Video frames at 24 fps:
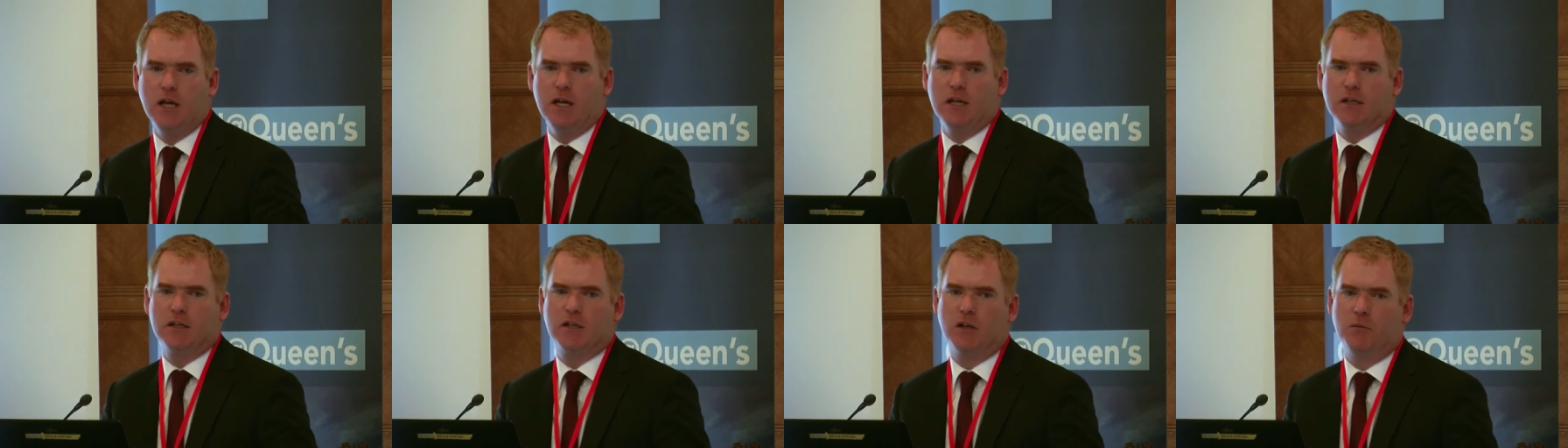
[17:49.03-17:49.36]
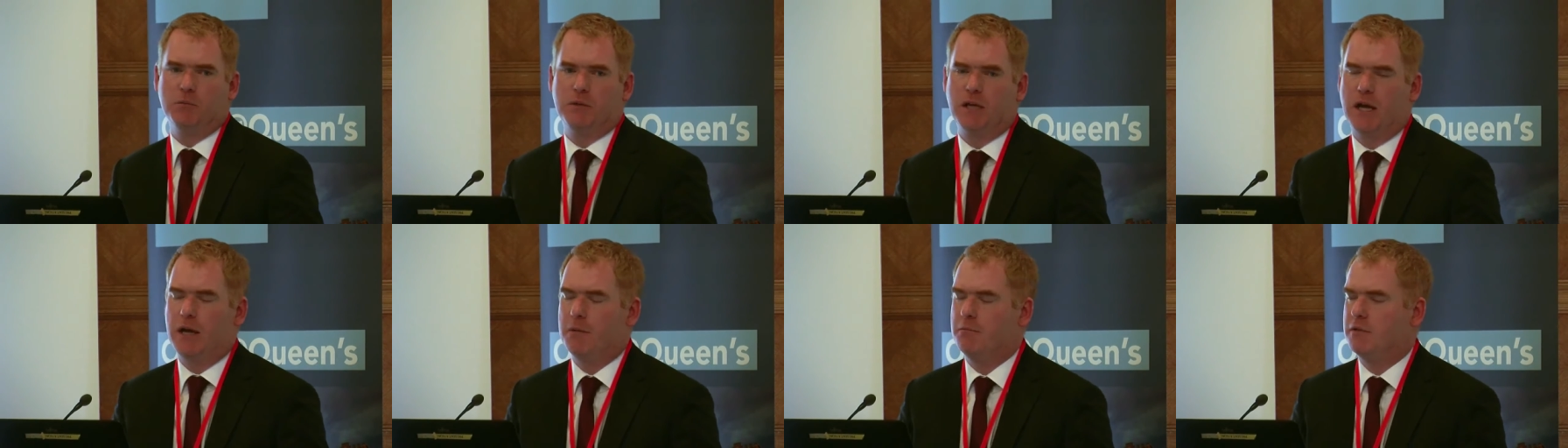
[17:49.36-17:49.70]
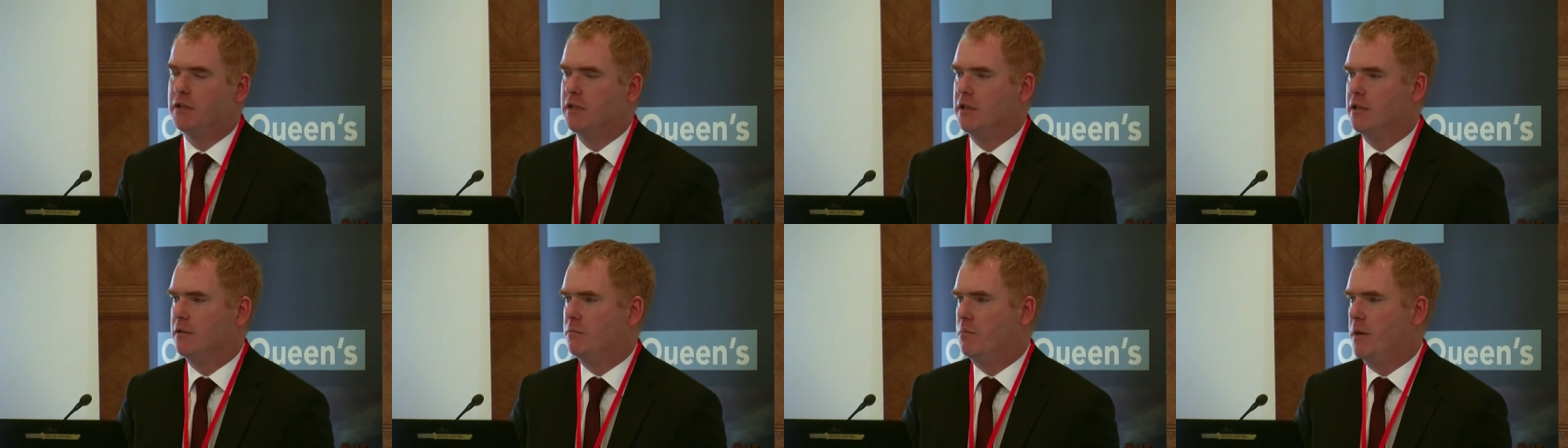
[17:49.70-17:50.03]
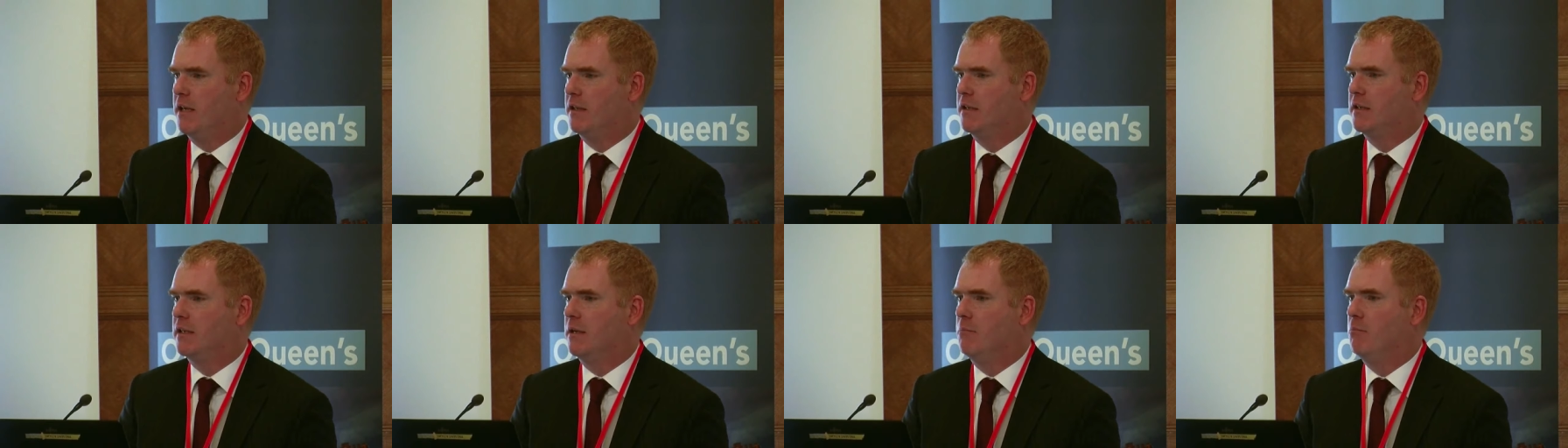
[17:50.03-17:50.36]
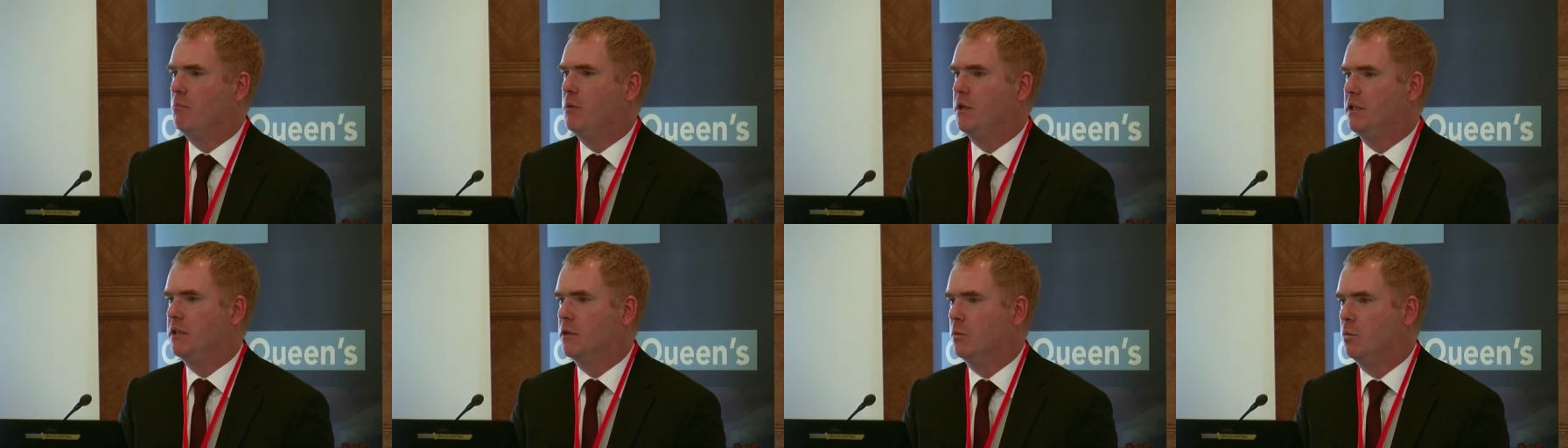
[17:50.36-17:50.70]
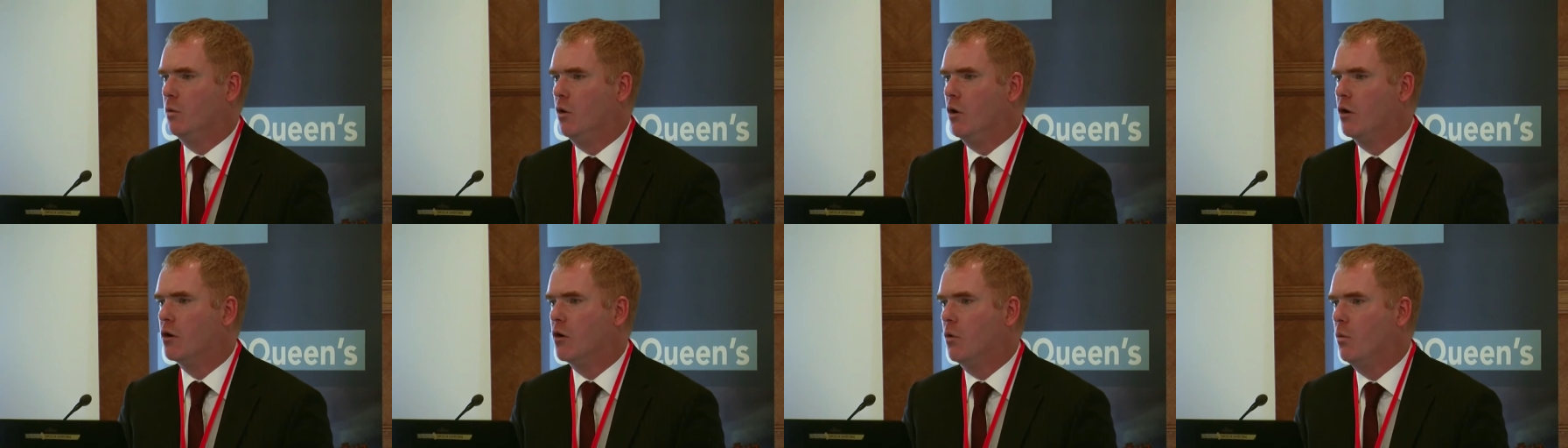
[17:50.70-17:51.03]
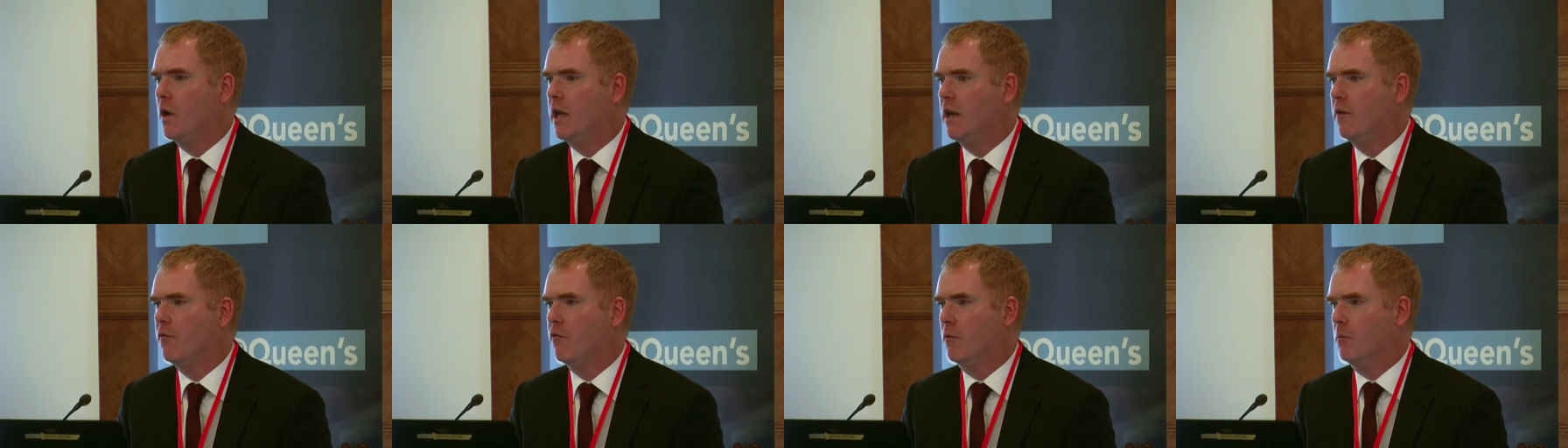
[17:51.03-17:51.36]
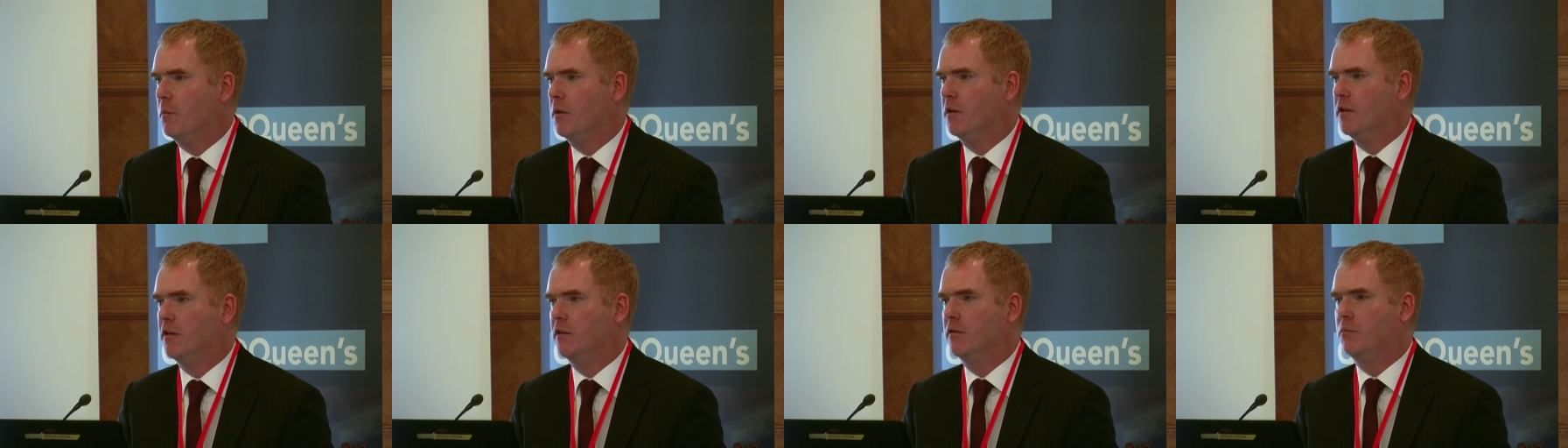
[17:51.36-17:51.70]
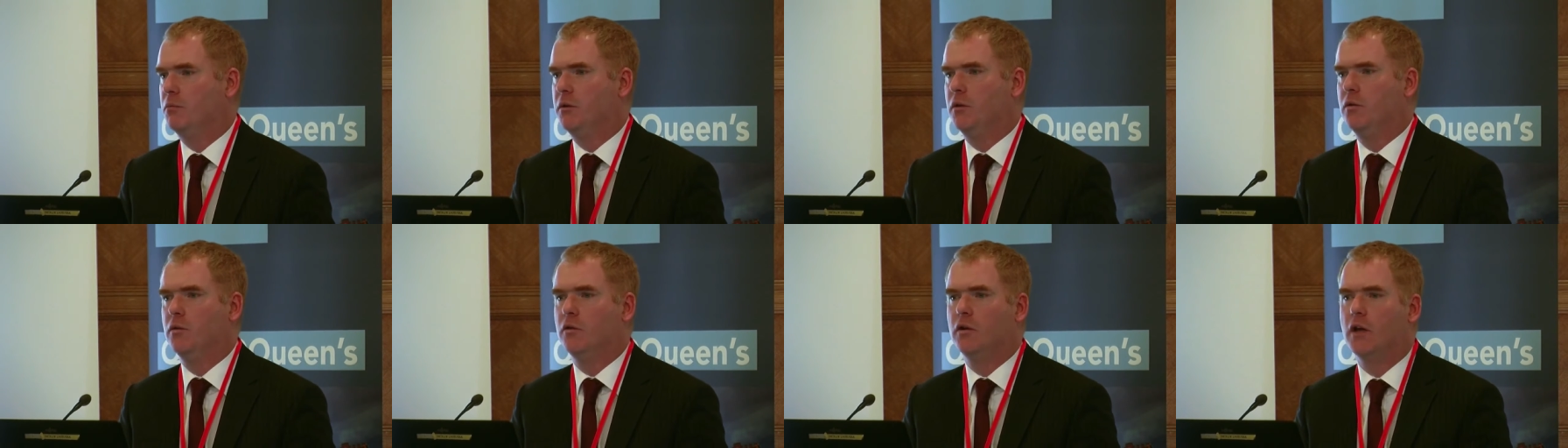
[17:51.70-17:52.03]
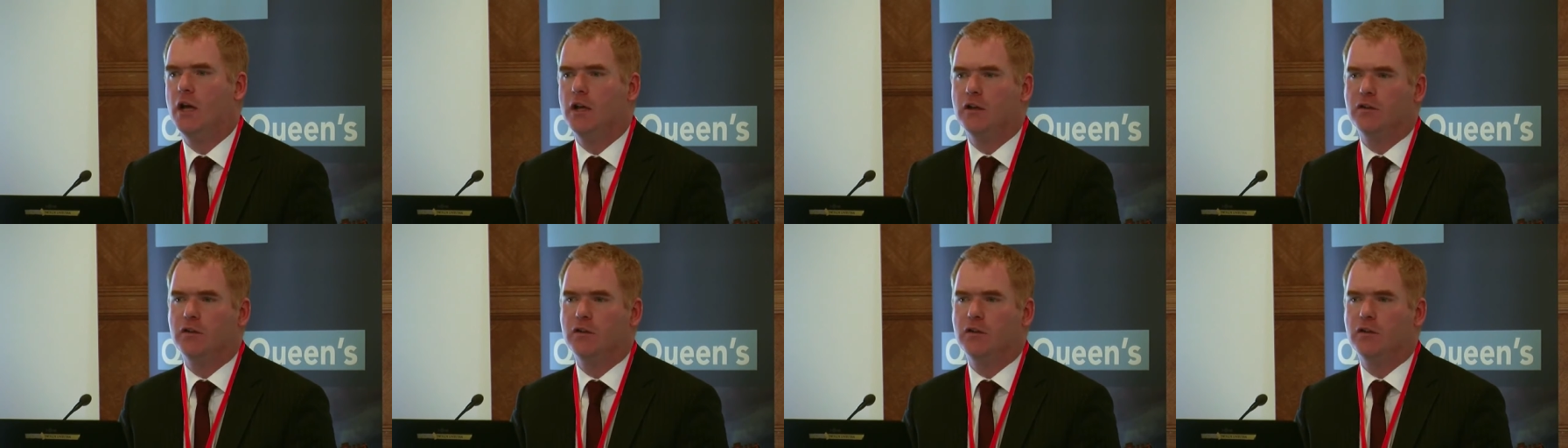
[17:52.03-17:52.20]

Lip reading: sometimes it is best simply to walk away from a dispute.